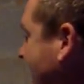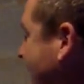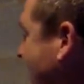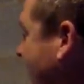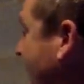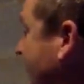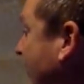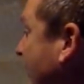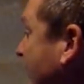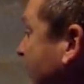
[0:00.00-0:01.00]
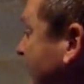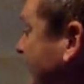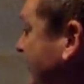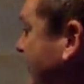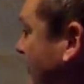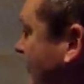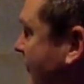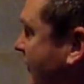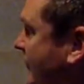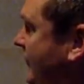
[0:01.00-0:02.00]
is stuck because it wants an
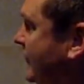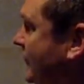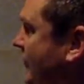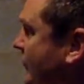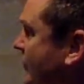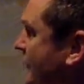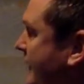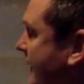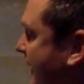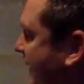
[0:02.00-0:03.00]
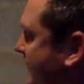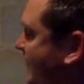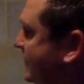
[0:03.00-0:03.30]
instance of R2 and it can't have it.